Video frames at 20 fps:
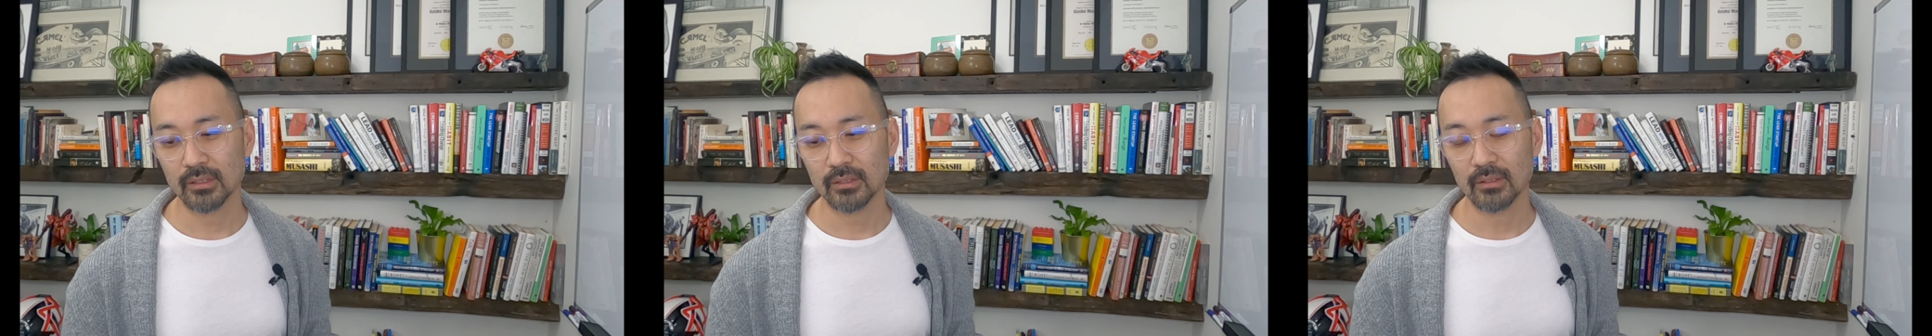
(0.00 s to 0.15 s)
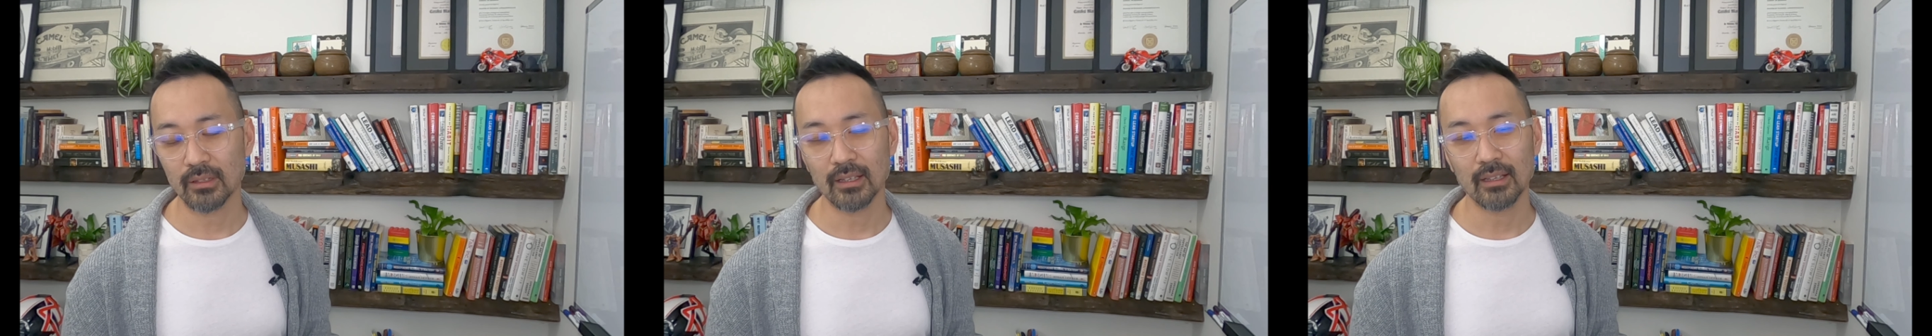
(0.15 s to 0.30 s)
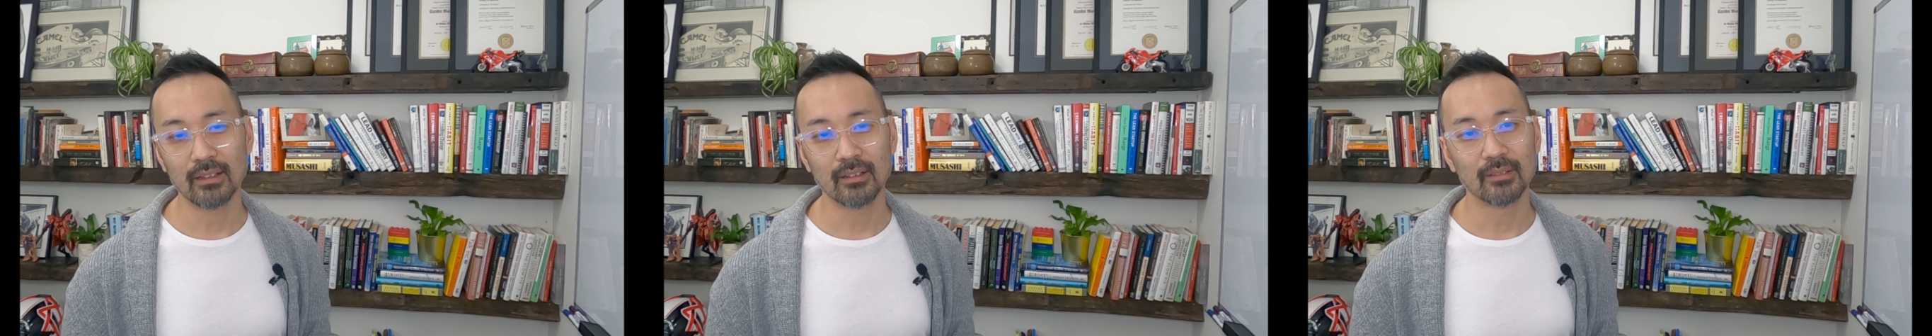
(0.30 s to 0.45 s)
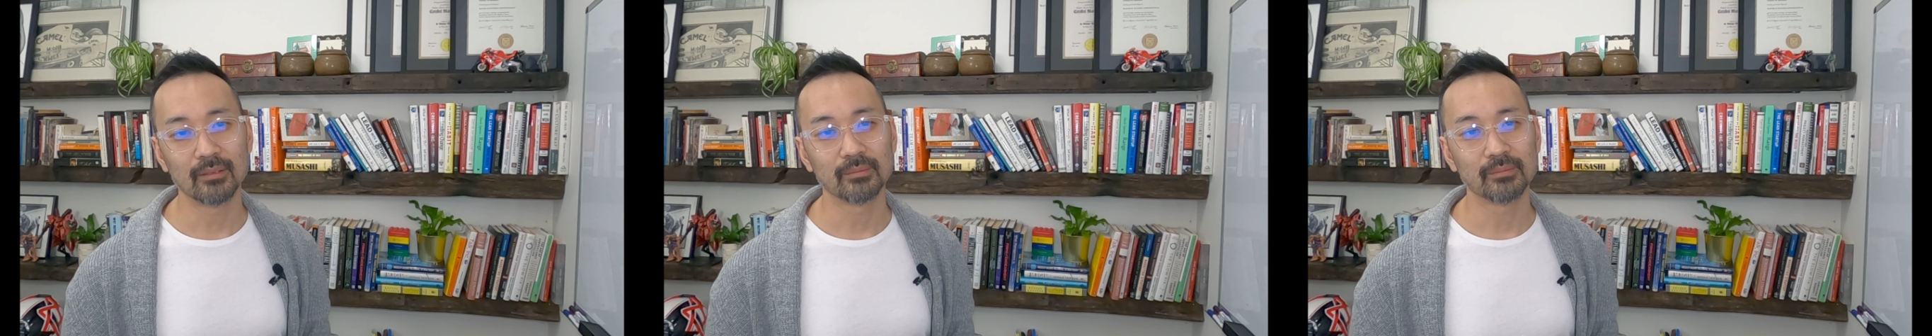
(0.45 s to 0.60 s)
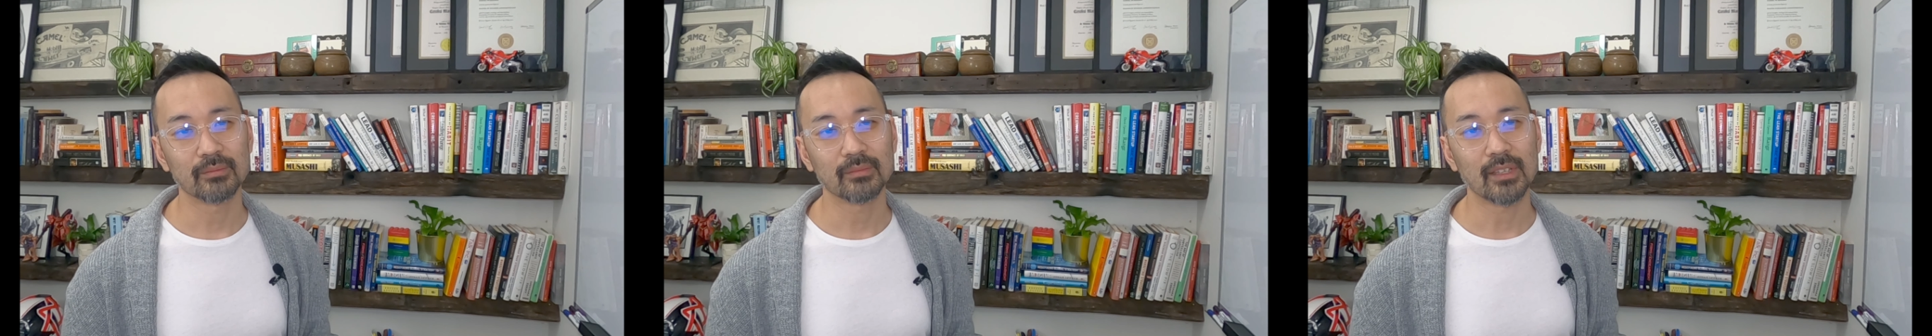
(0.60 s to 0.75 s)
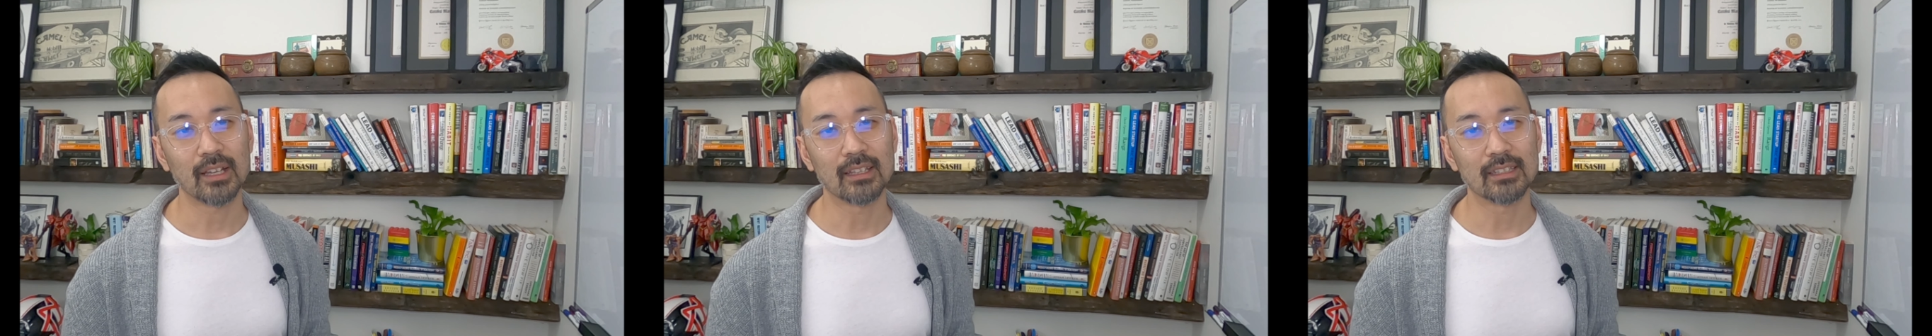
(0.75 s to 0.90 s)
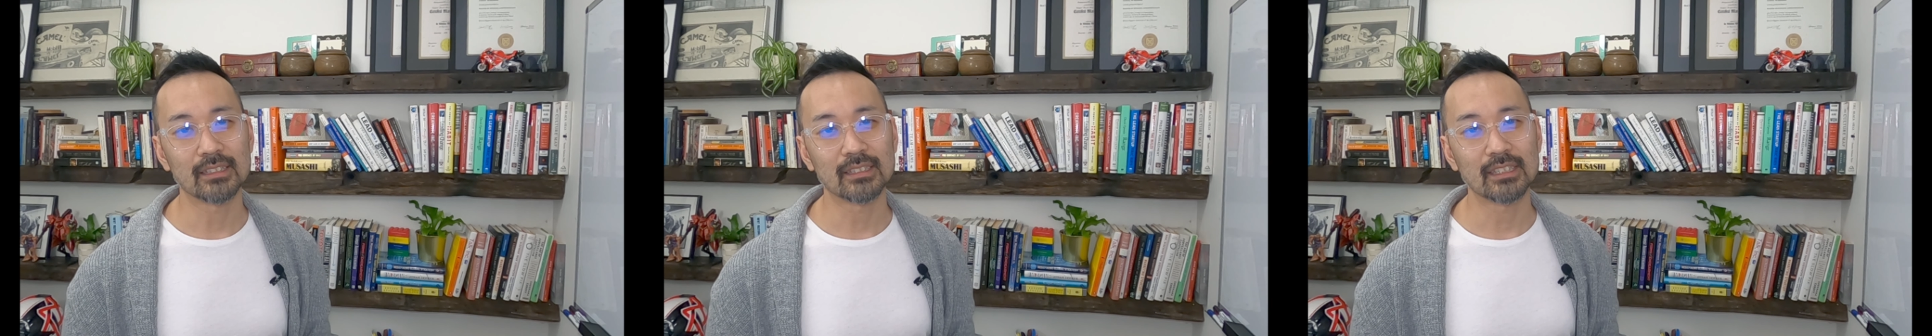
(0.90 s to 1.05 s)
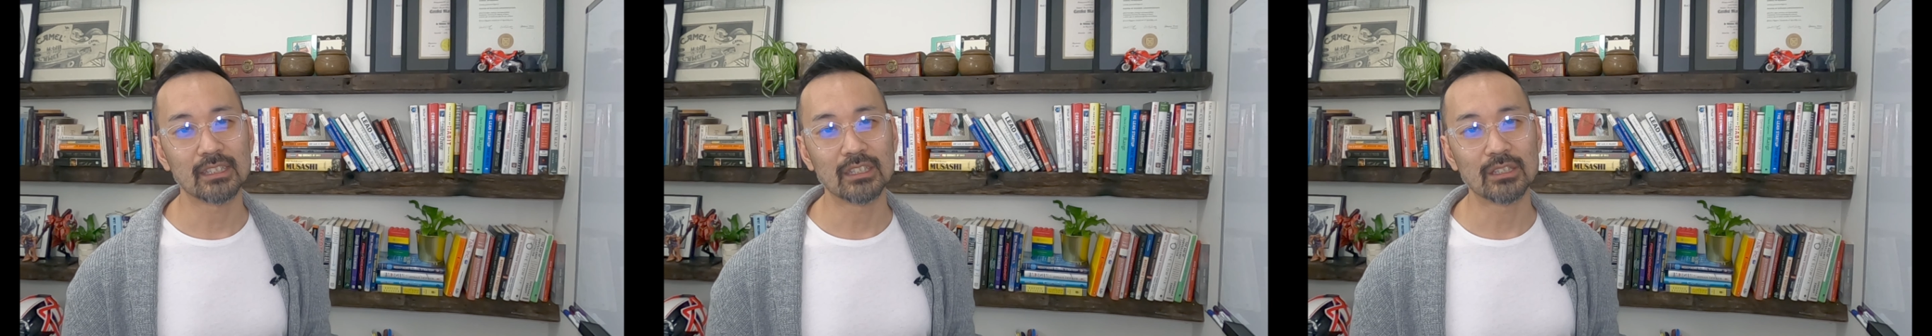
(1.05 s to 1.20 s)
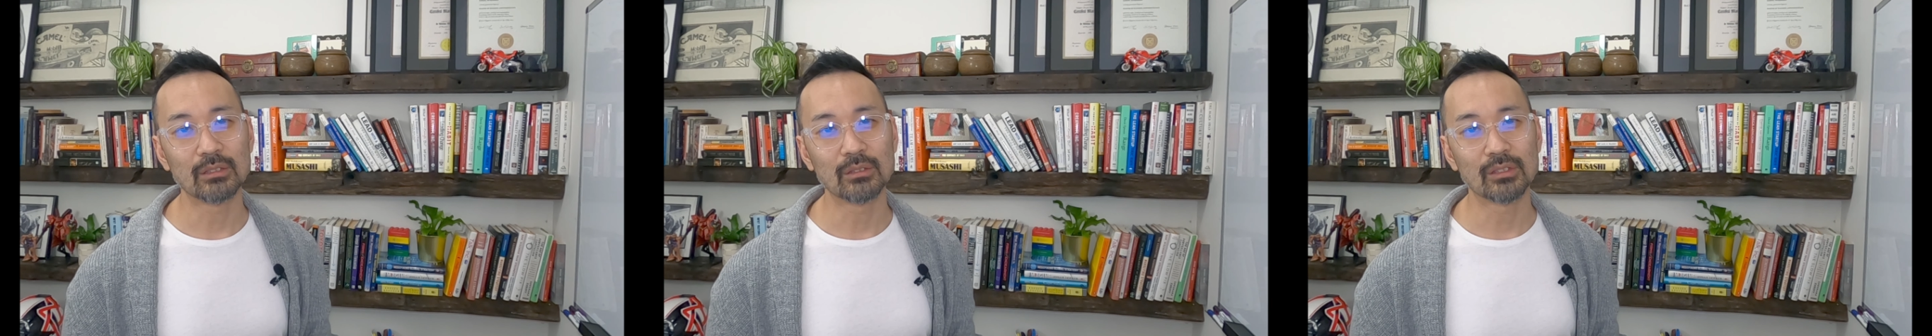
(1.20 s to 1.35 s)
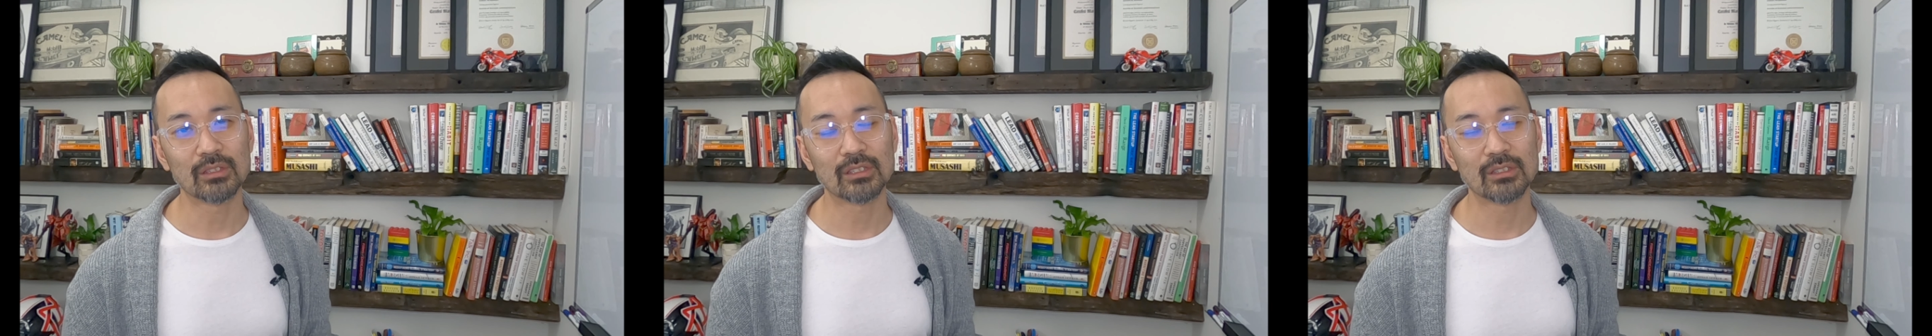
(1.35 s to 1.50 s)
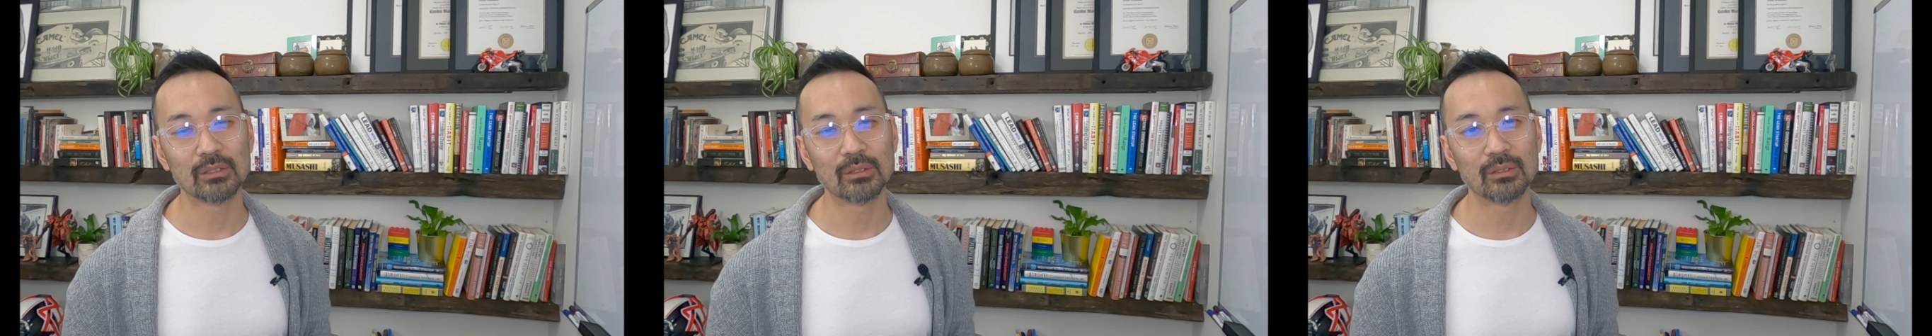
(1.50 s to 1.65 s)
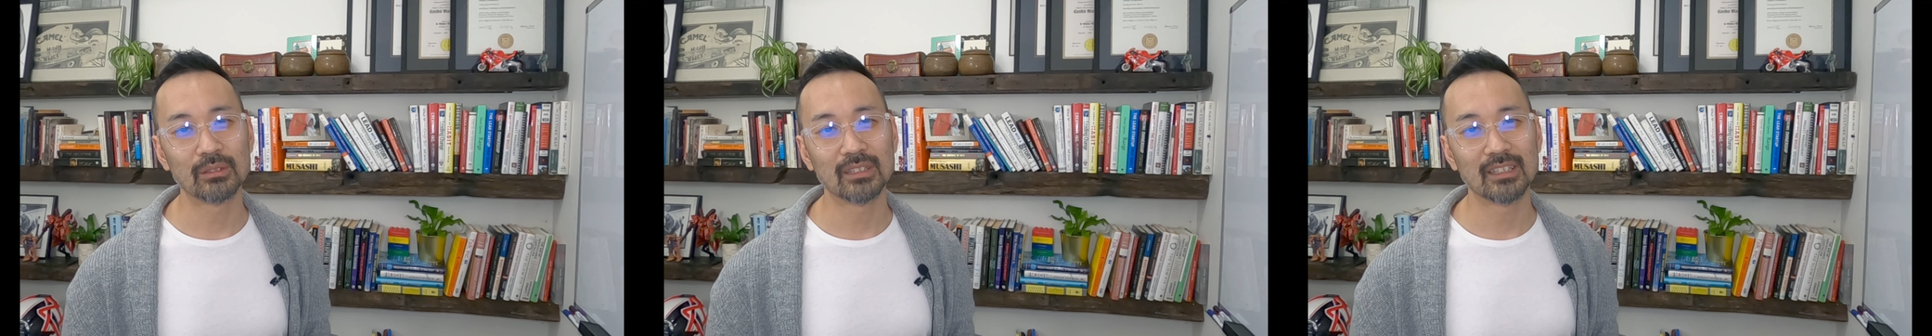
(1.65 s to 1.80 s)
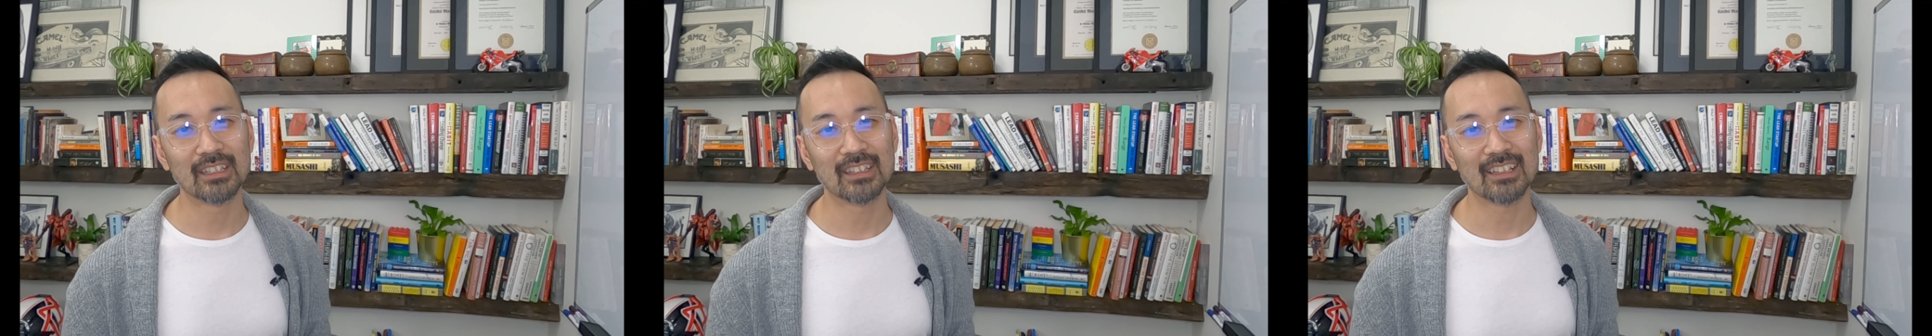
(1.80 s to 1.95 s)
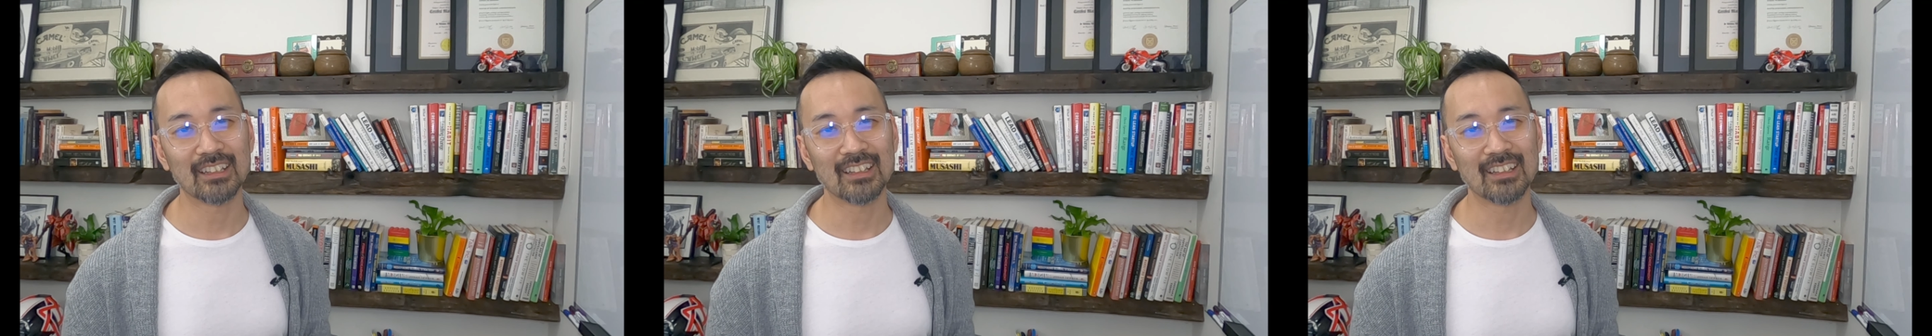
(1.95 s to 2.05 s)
So I'll see you soon in